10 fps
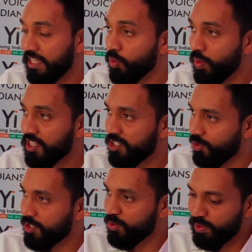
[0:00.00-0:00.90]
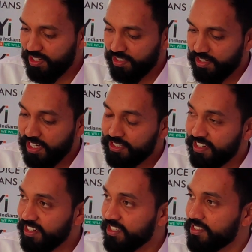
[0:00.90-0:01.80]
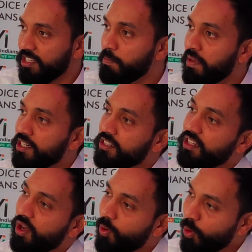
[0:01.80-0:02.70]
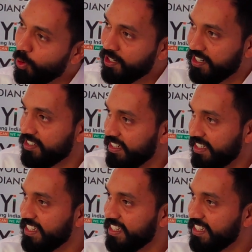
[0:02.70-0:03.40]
And the way that you are doing, actually it is impacting the whole country.